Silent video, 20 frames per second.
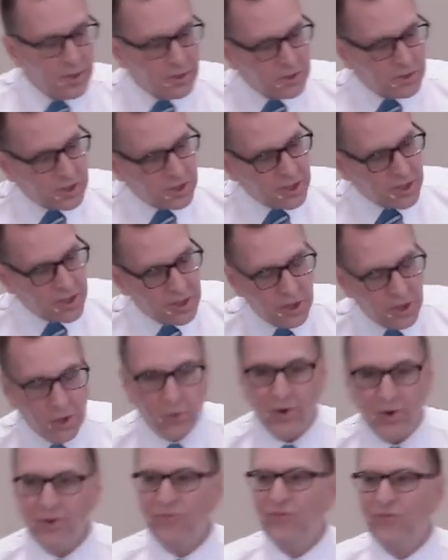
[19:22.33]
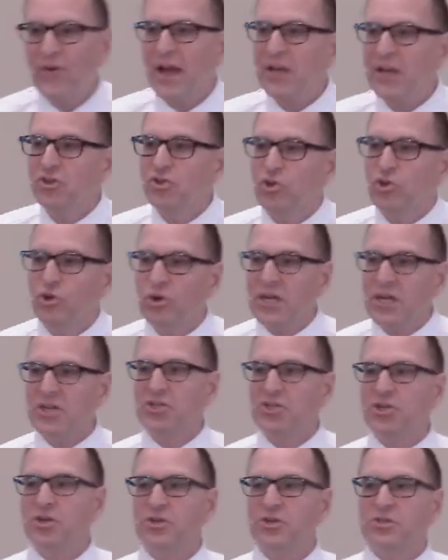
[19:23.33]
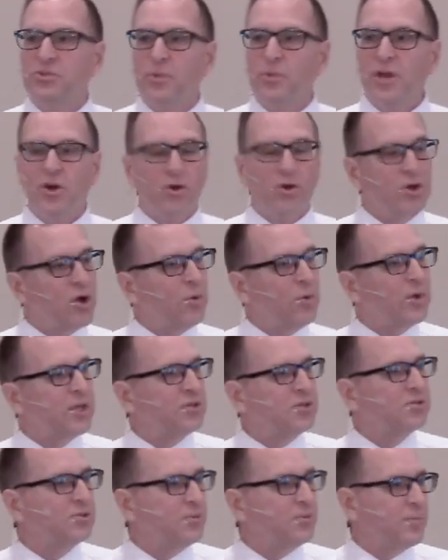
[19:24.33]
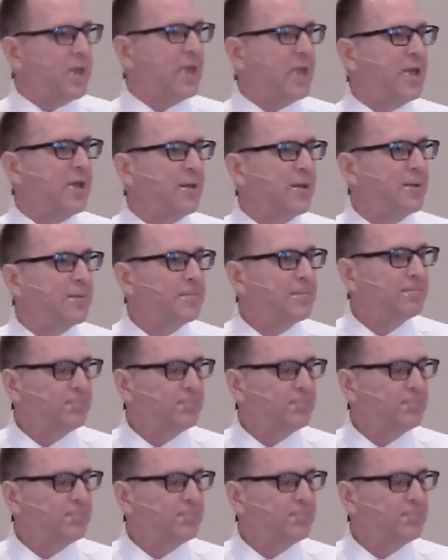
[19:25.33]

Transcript: to the glorified creatures we are going to be.